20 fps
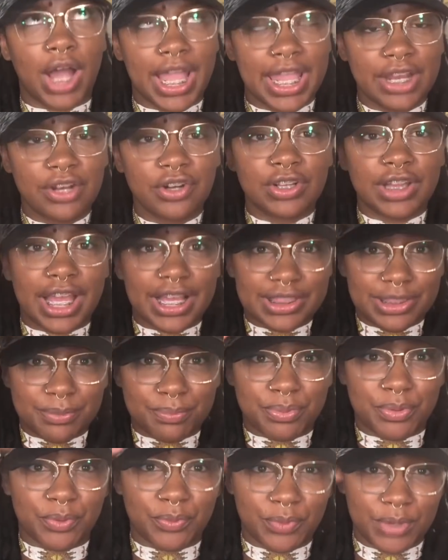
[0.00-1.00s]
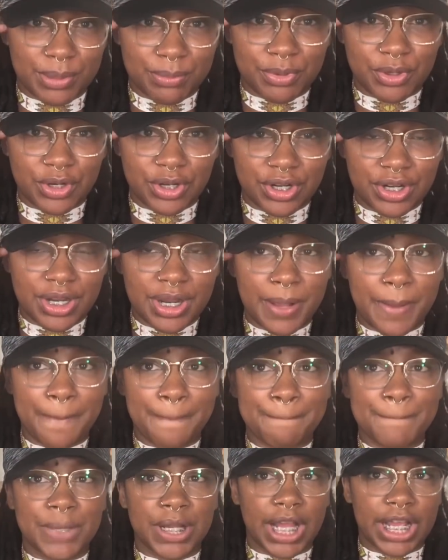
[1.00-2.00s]
interlock the perimeter,
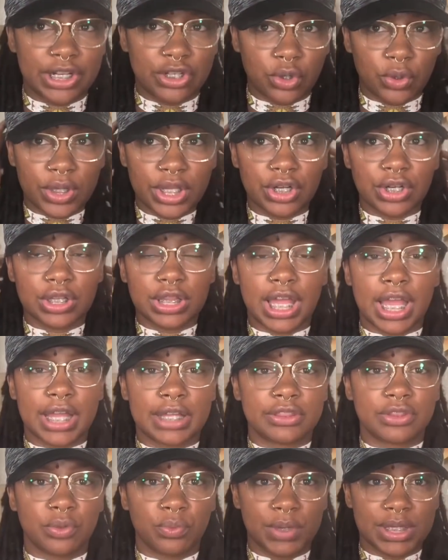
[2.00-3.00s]
but I don't interlock the